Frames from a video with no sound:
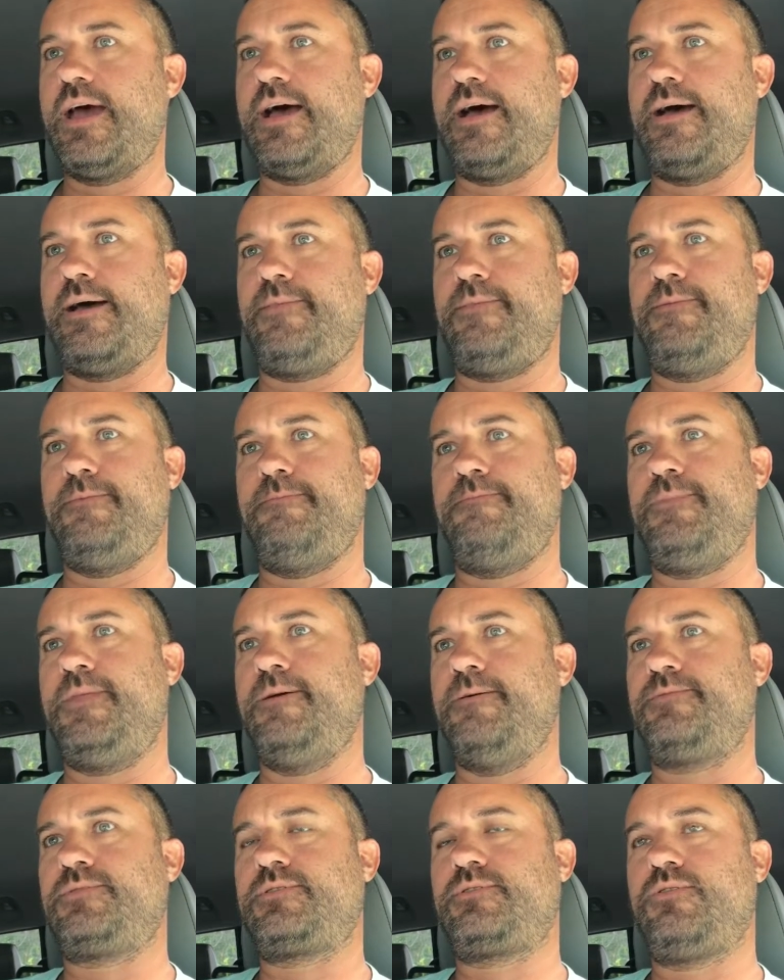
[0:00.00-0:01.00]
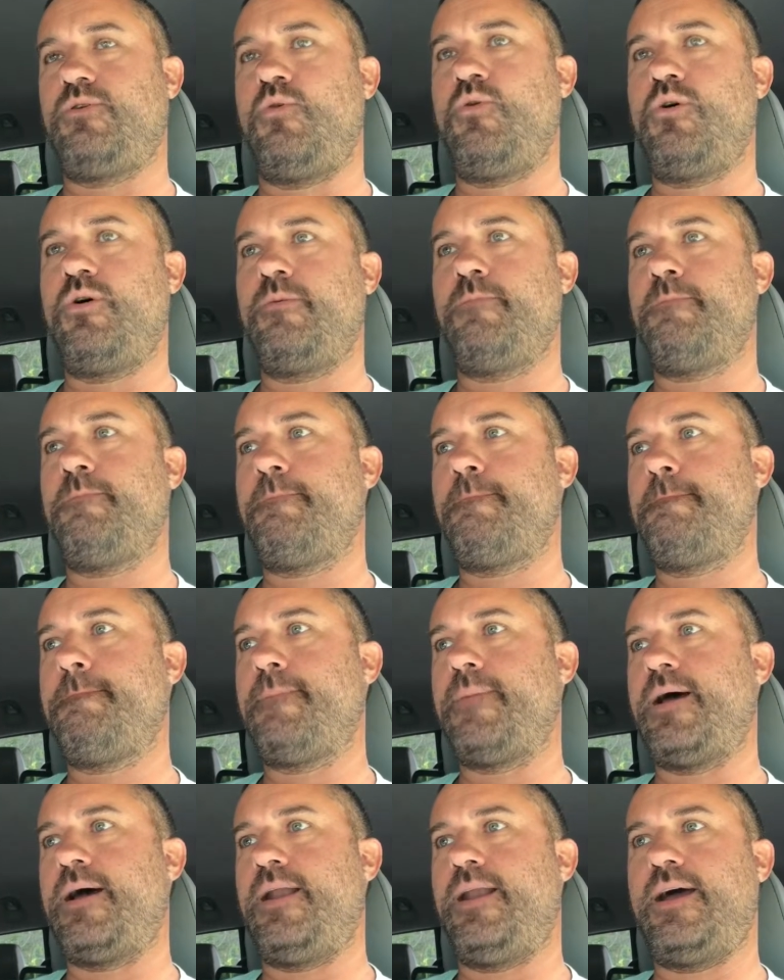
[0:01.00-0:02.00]
The storm
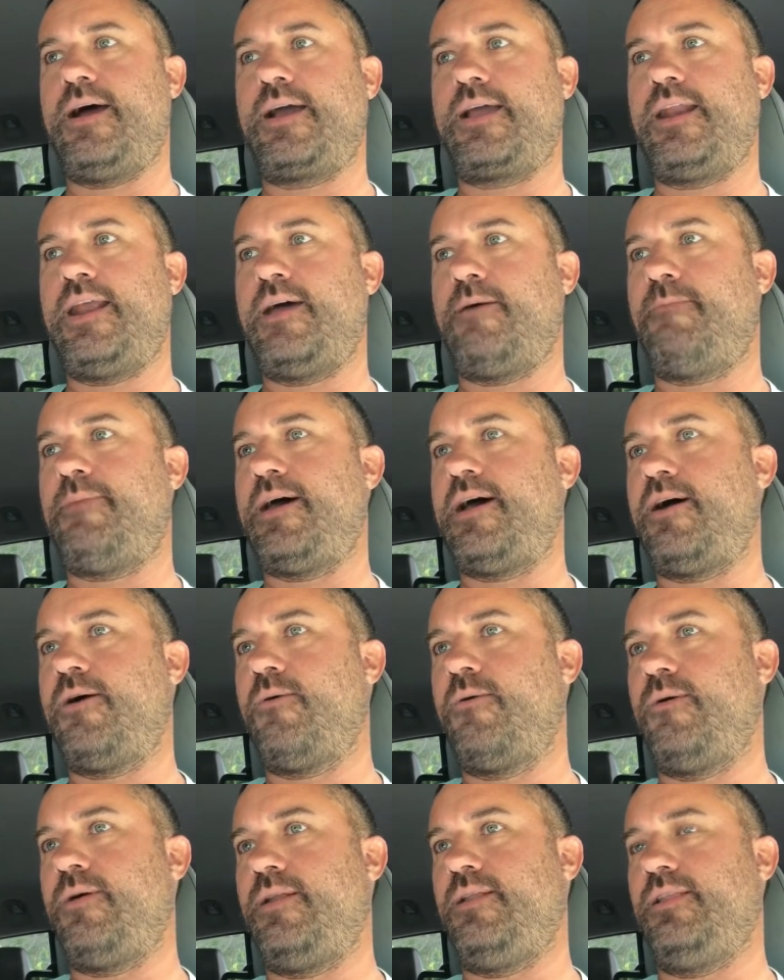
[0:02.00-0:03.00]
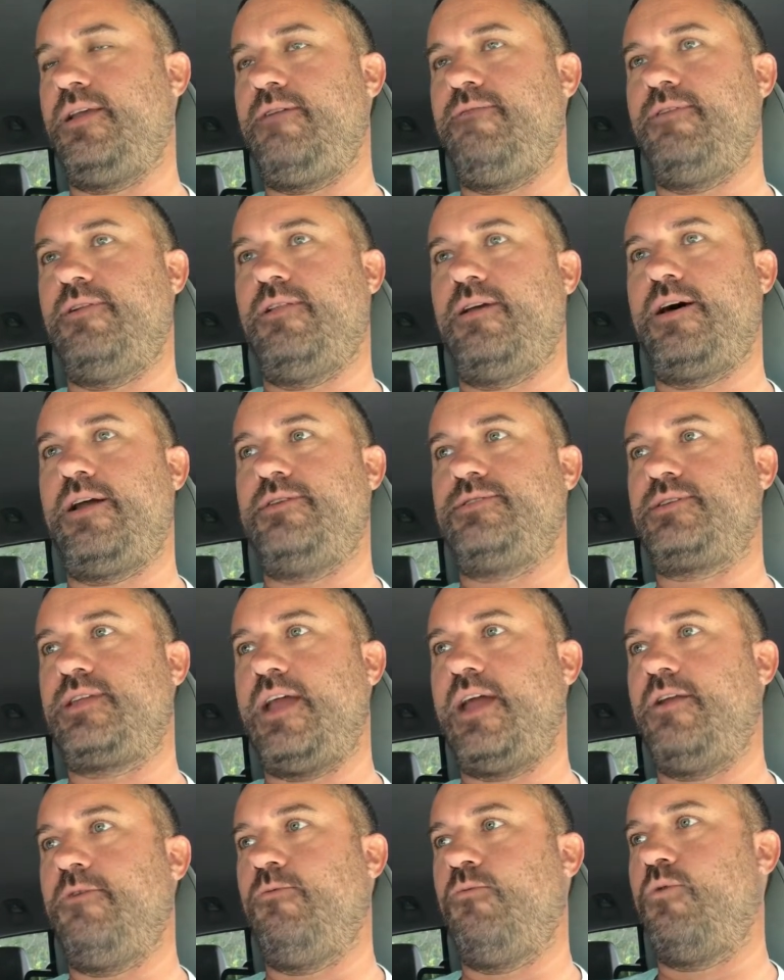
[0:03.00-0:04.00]
knocking out power and leaving a lot of
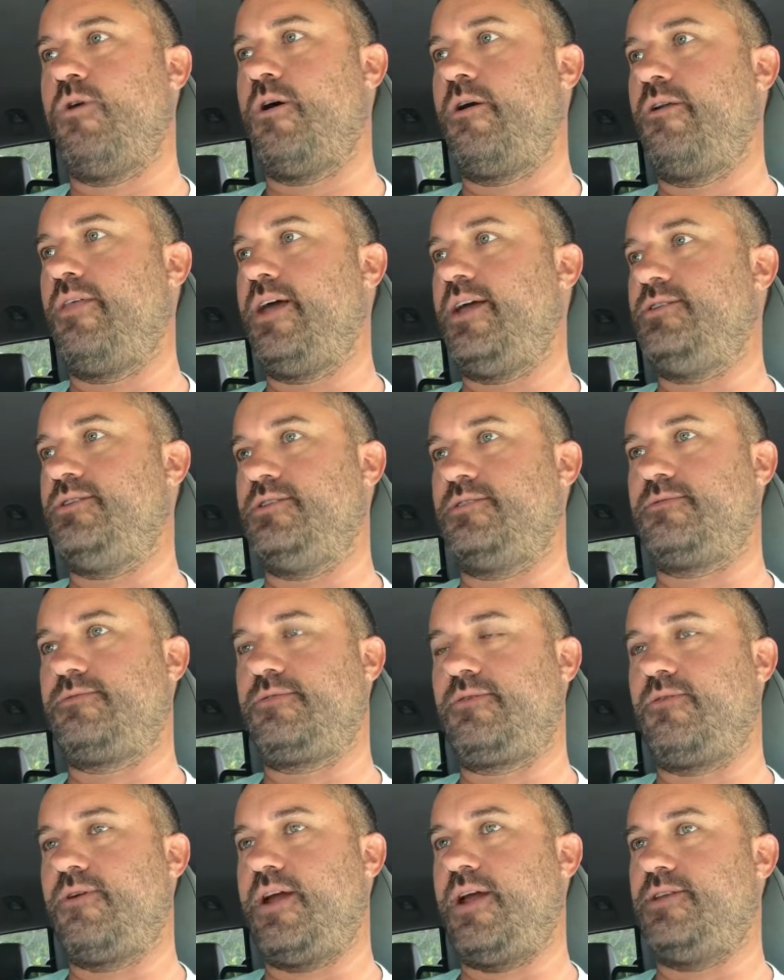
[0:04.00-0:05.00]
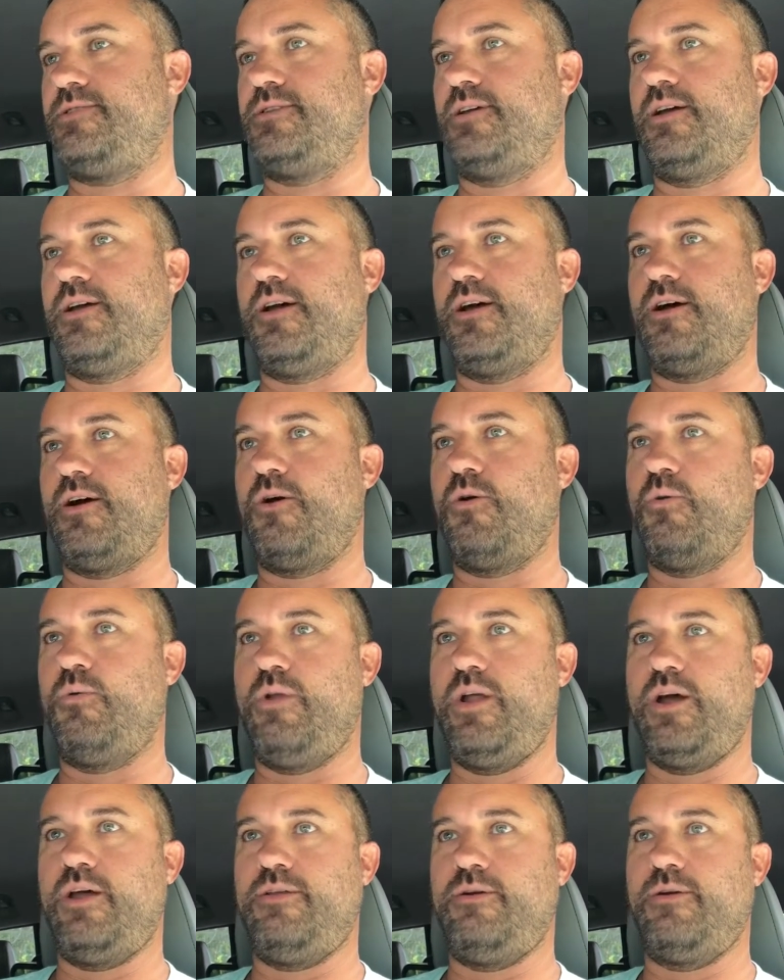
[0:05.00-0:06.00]
standing water, that just creates a whole
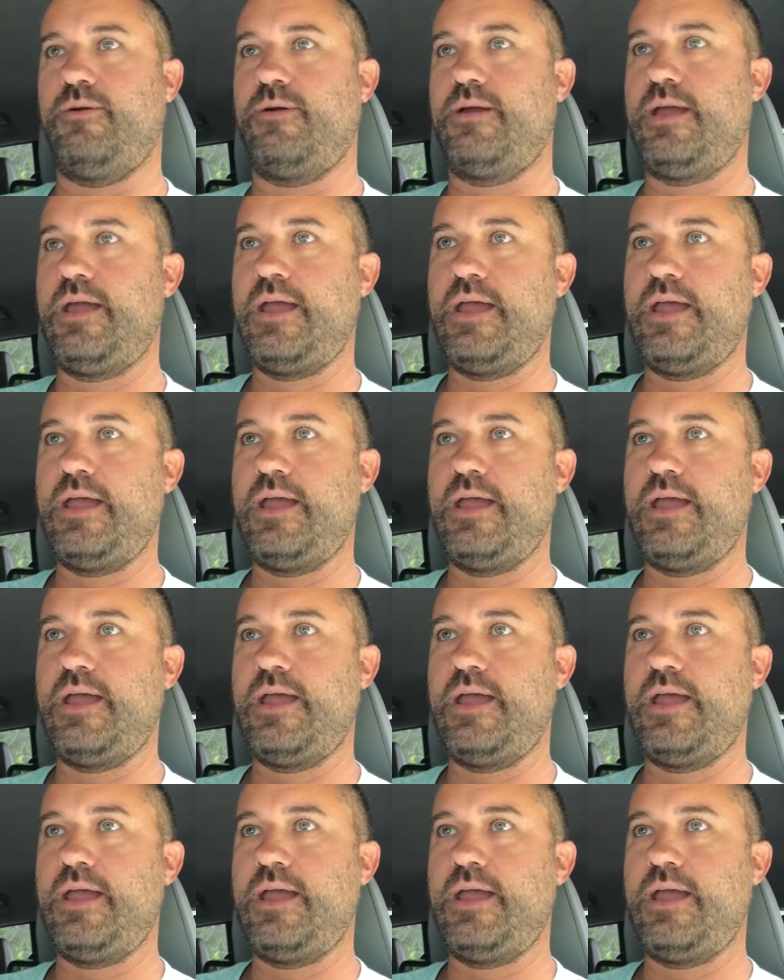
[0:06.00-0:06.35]
nother